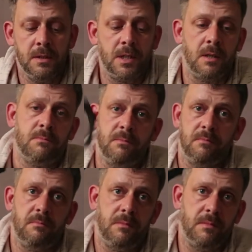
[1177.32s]
So,
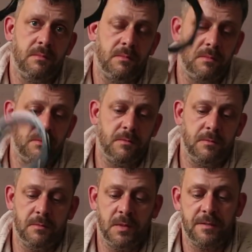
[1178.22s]

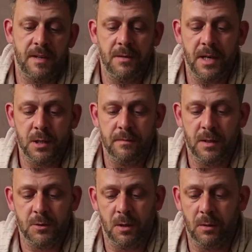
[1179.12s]
leaf foundation
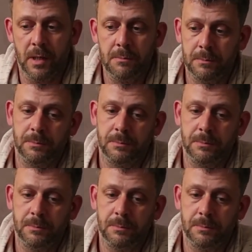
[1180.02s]
filter holder.